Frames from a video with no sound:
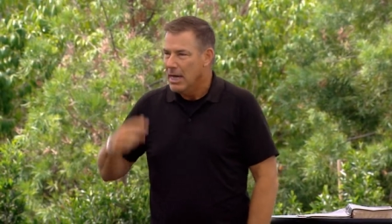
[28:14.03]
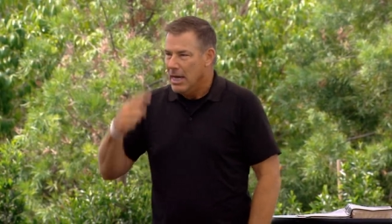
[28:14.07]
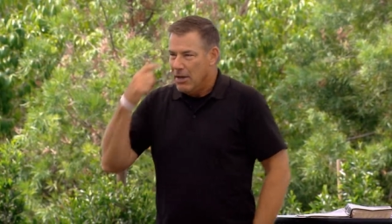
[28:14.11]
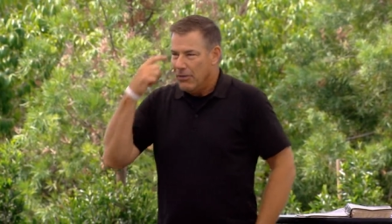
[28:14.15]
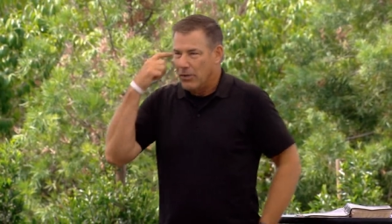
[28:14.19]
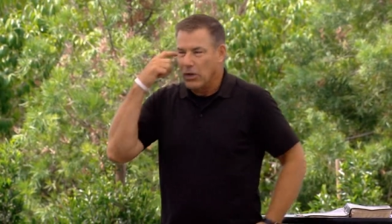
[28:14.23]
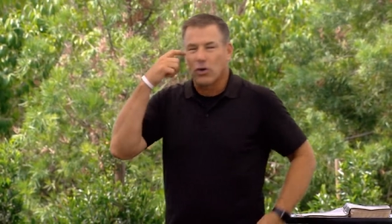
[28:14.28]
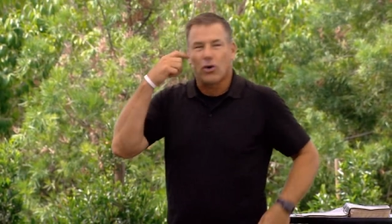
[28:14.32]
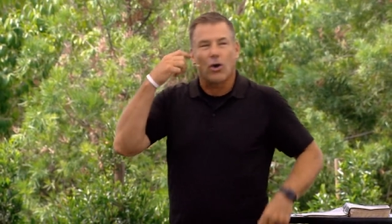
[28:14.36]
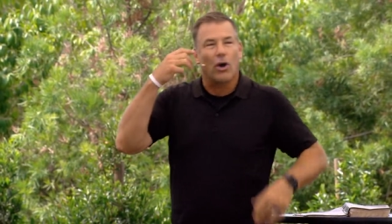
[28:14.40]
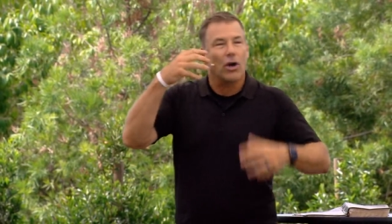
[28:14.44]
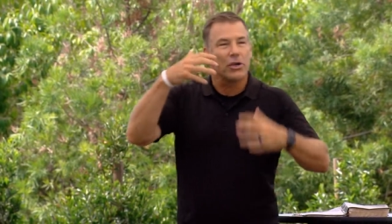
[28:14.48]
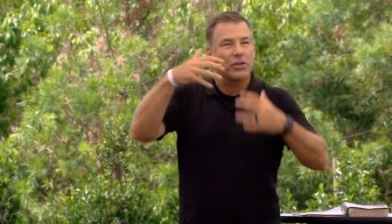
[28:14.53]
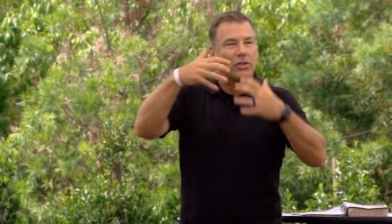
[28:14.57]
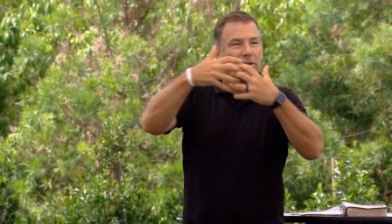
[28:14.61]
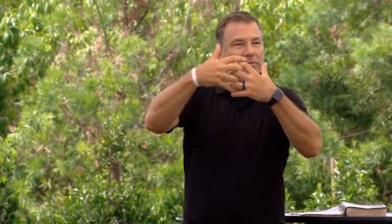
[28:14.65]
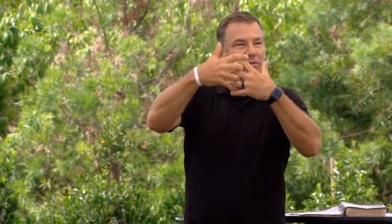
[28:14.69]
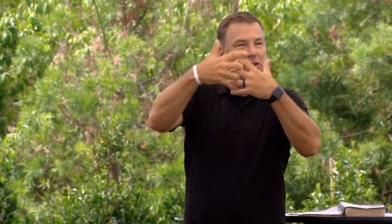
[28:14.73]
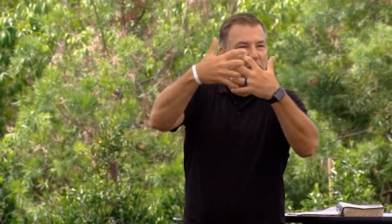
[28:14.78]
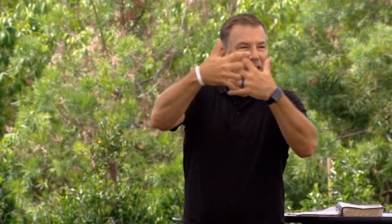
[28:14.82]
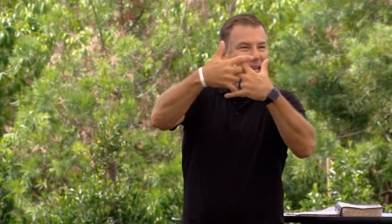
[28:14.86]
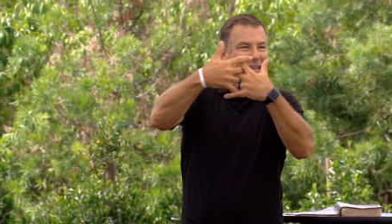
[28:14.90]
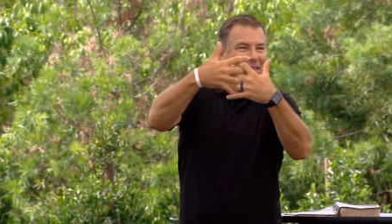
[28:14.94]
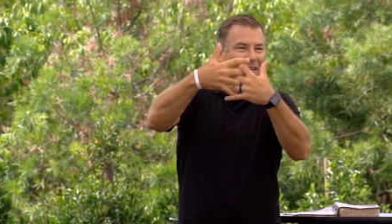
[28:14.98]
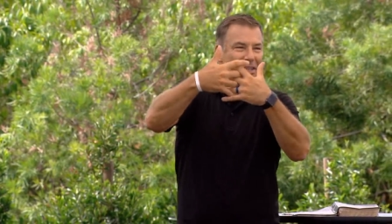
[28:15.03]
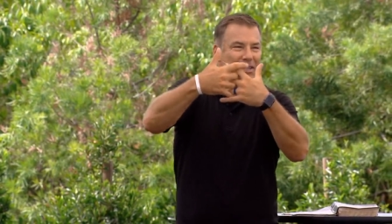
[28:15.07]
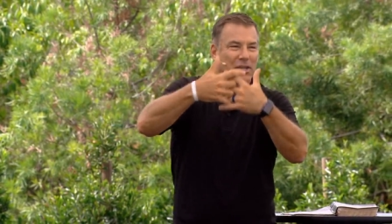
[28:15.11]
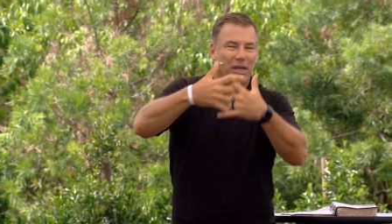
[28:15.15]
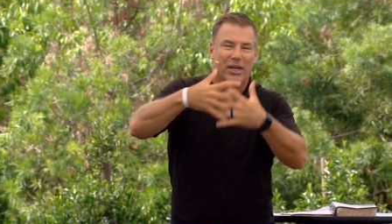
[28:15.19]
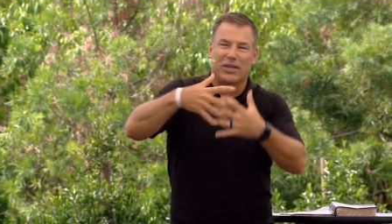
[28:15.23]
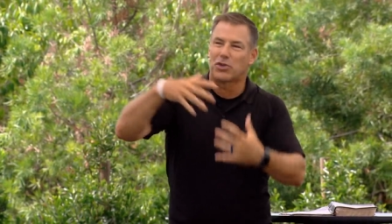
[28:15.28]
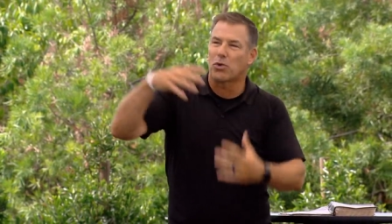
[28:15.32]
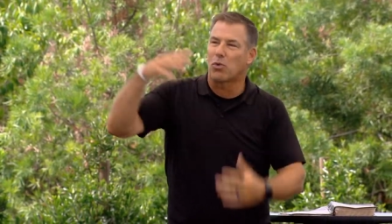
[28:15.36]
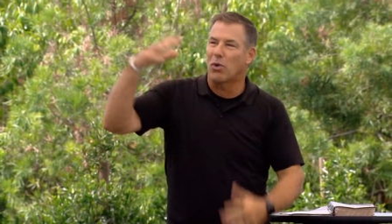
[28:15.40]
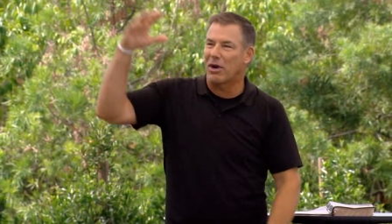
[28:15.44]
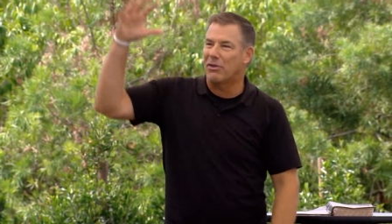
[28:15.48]
The cross of Jesus
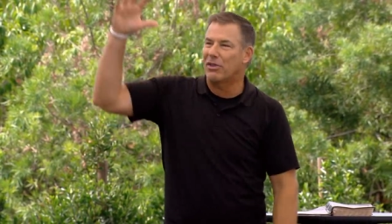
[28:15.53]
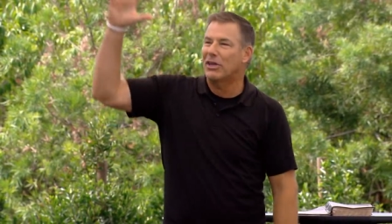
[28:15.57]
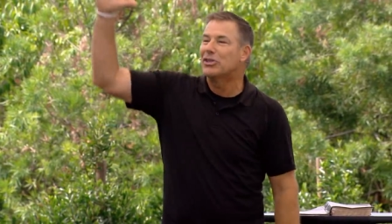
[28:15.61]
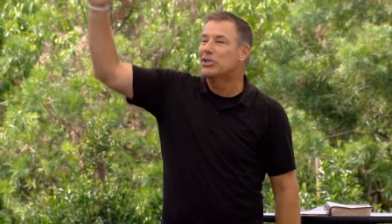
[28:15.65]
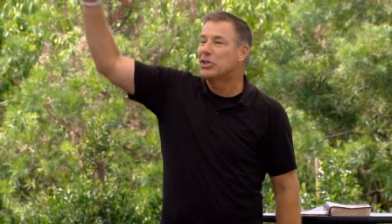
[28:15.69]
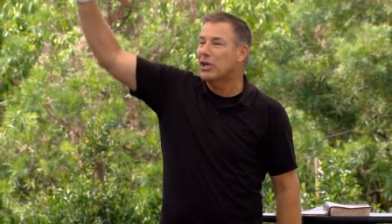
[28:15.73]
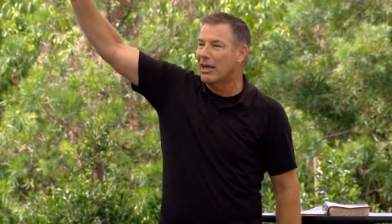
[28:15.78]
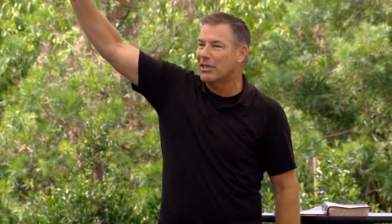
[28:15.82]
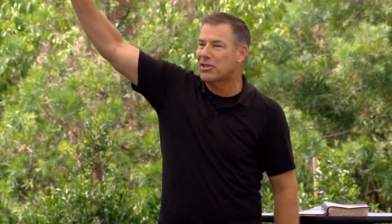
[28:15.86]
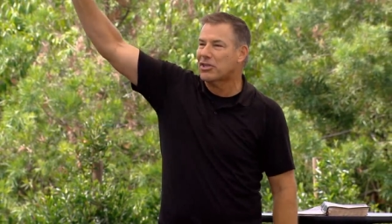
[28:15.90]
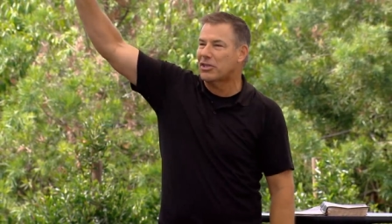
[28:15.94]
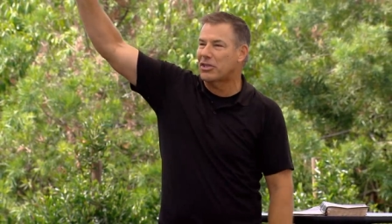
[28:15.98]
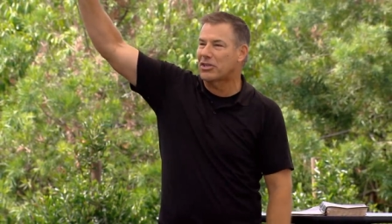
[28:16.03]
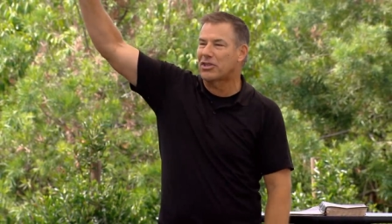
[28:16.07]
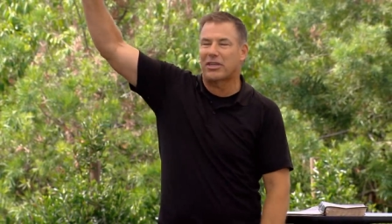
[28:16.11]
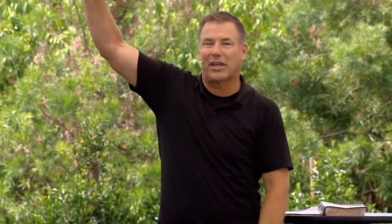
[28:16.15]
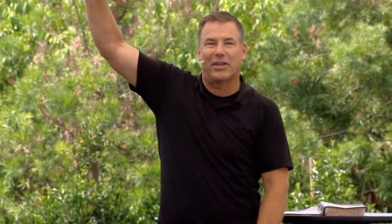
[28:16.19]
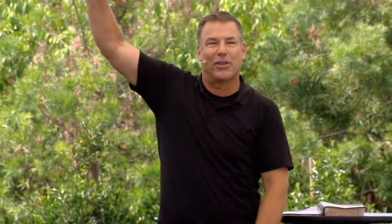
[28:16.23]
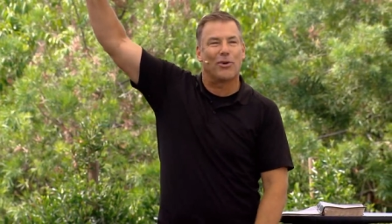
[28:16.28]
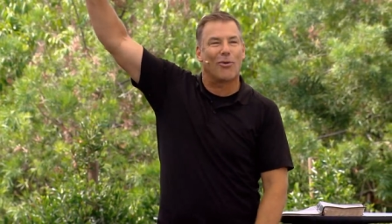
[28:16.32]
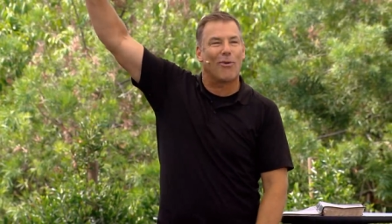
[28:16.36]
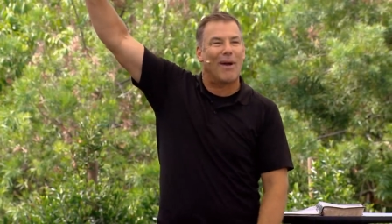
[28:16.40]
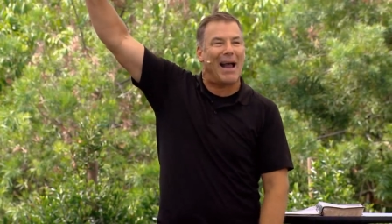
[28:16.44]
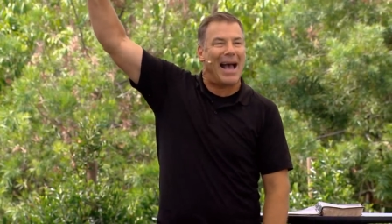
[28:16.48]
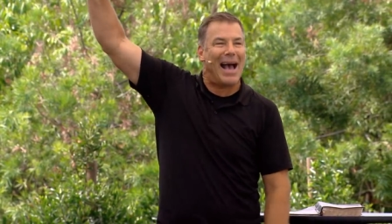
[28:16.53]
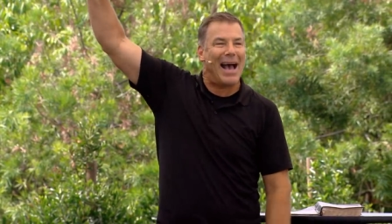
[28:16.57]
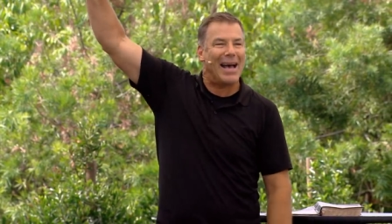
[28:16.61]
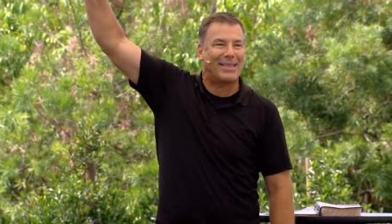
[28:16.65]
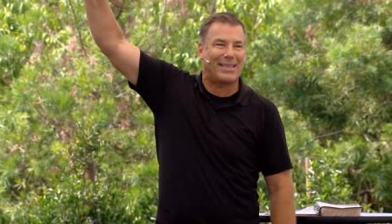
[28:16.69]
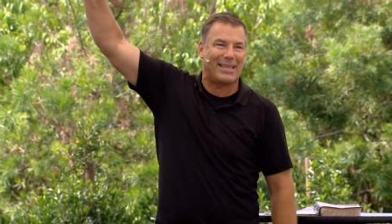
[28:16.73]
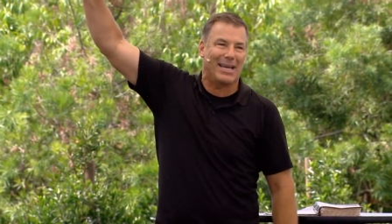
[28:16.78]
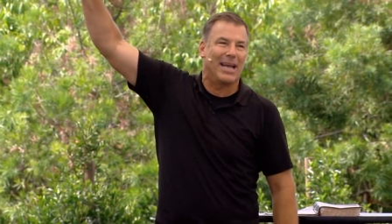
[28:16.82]
is where the justice and the wrath